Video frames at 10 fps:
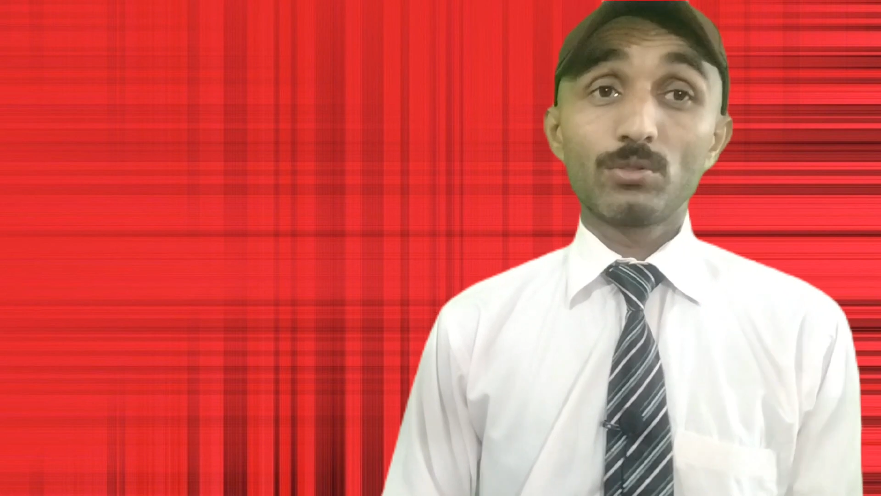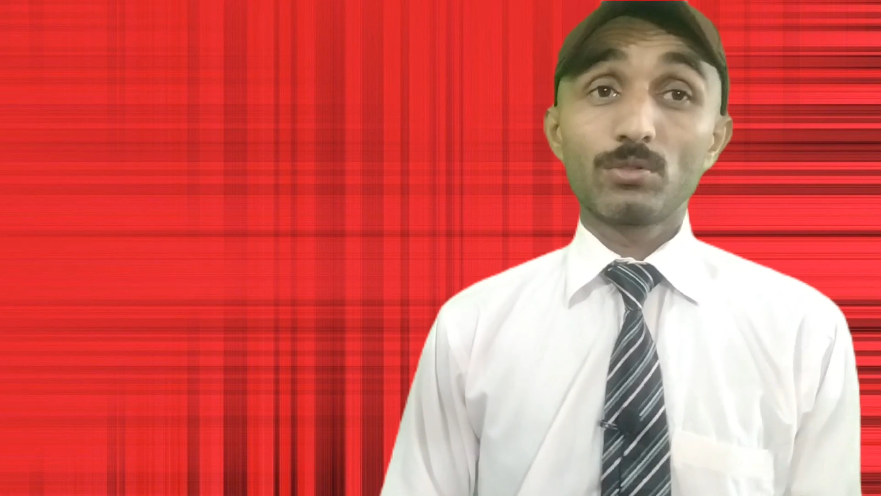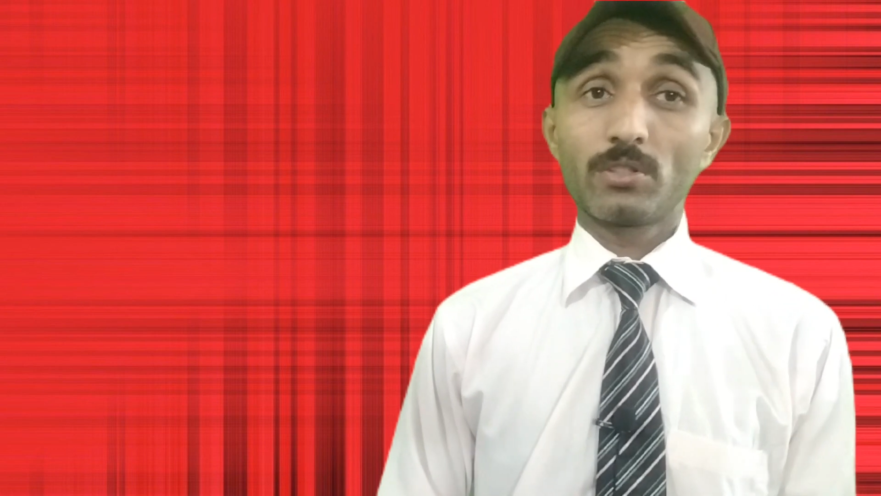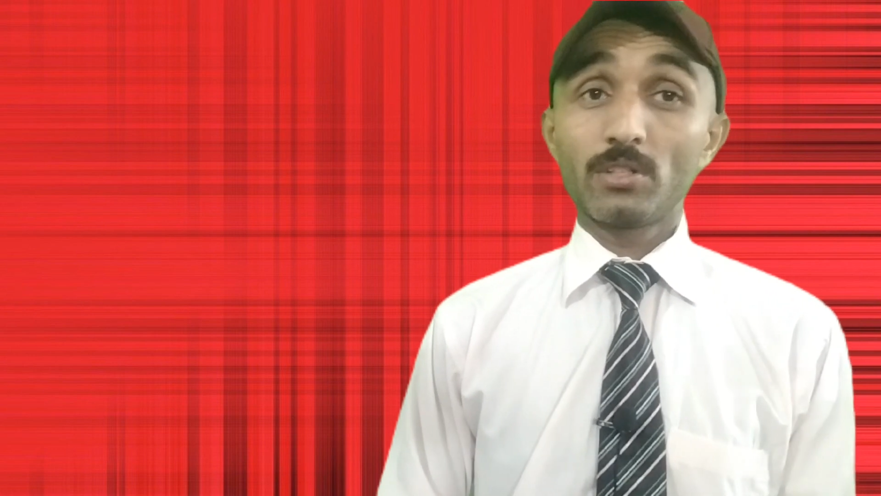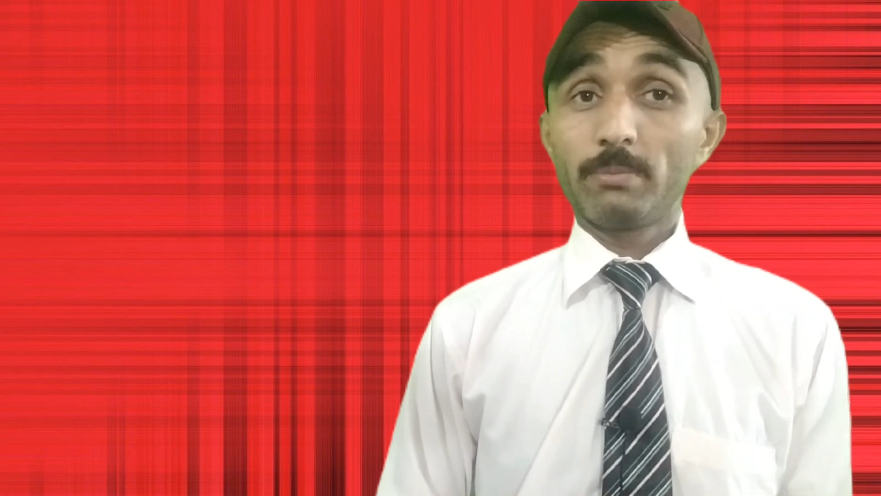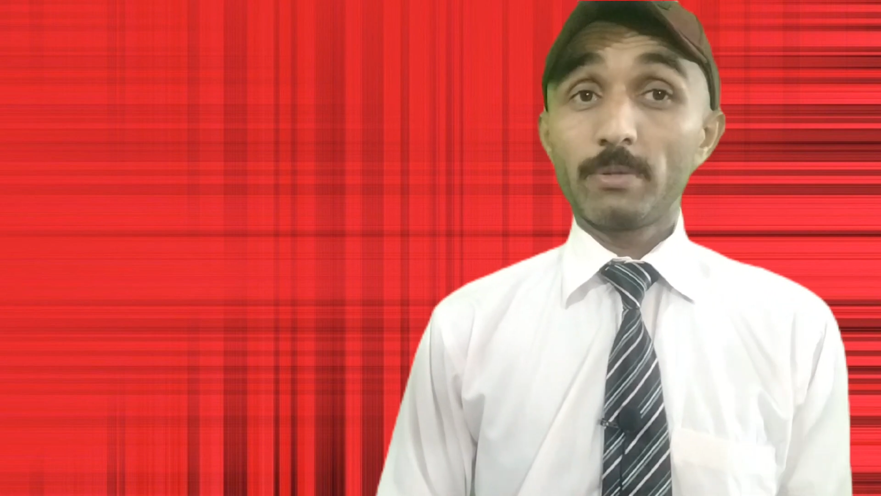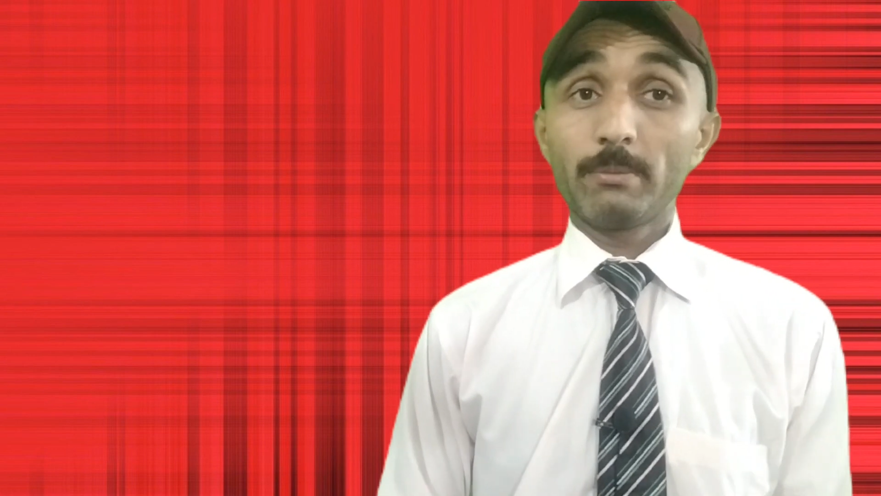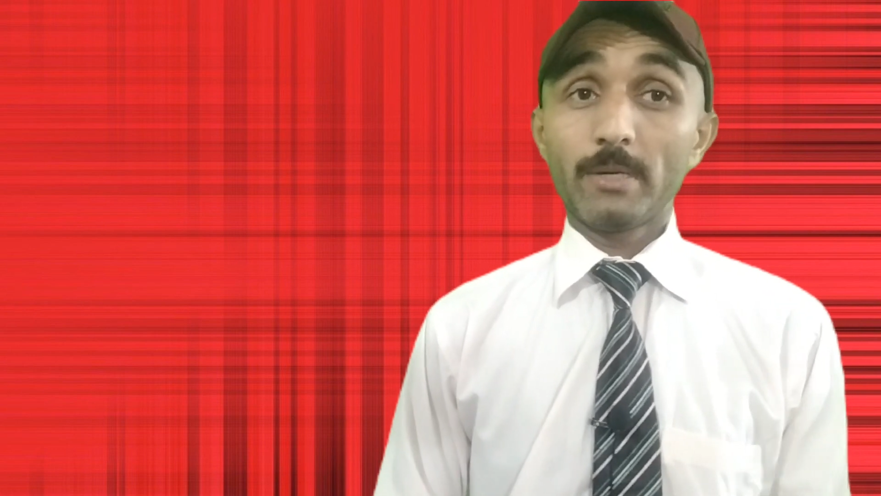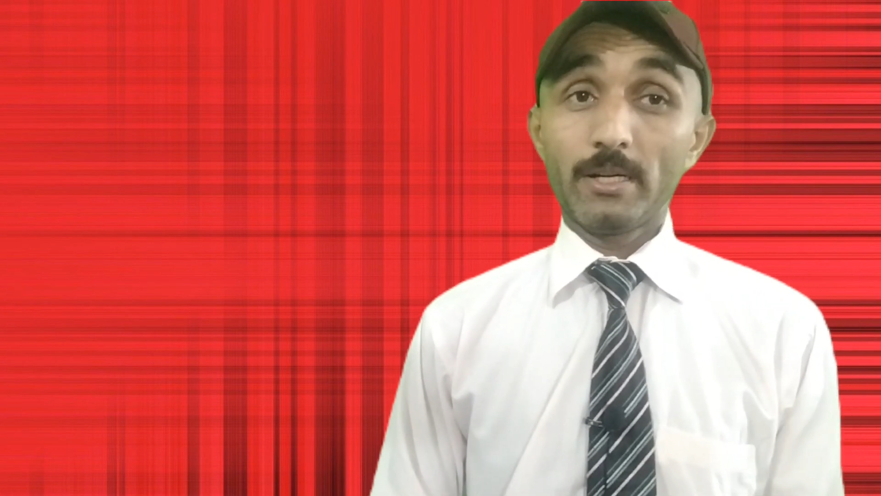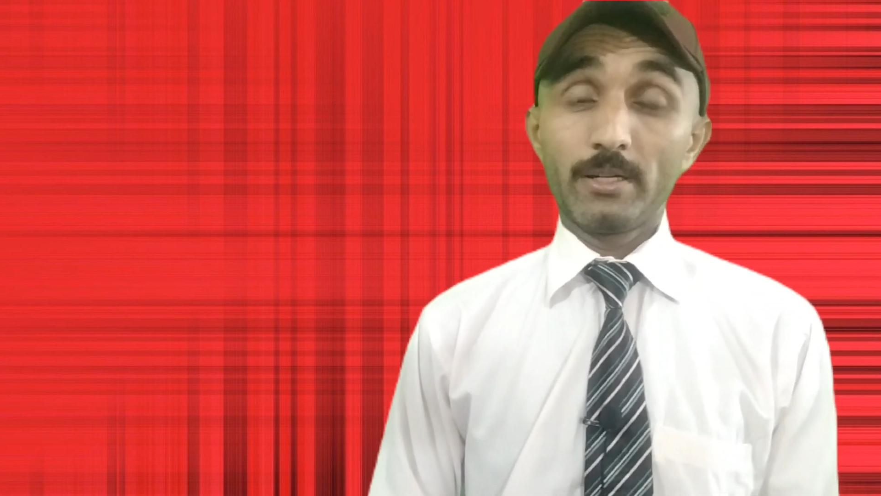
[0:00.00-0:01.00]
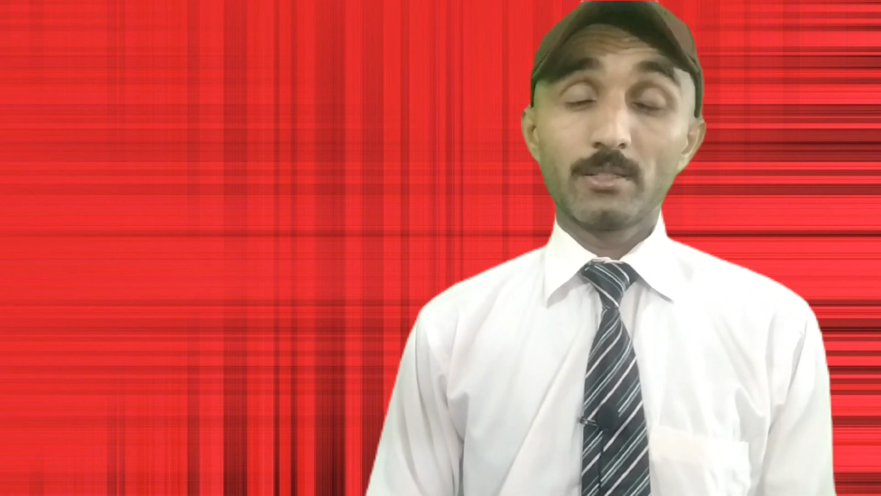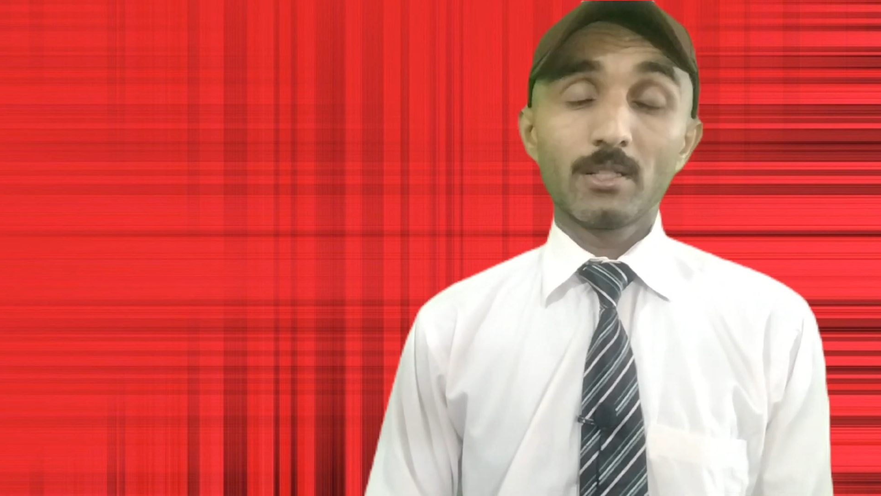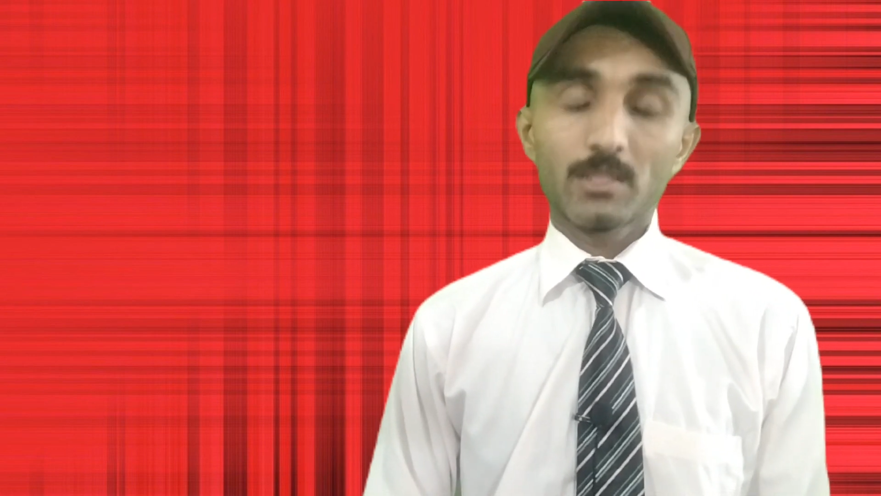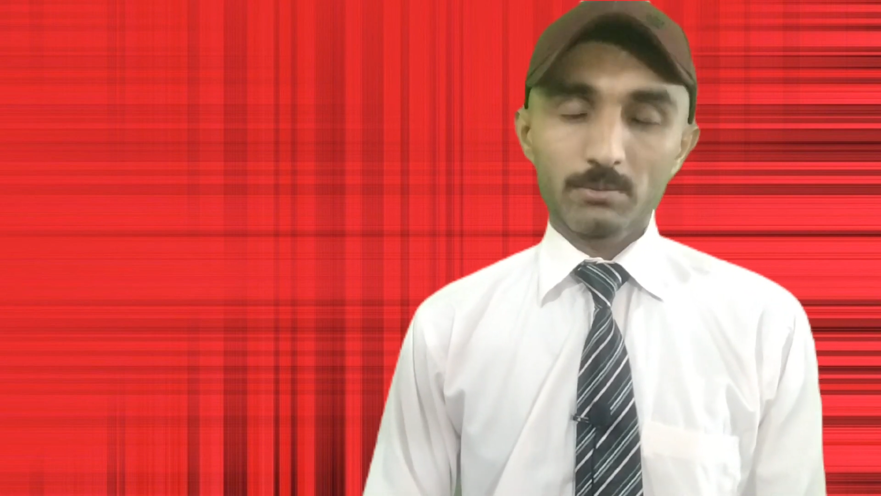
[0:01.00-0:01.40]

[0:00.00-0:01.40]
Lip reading: You should keep in mind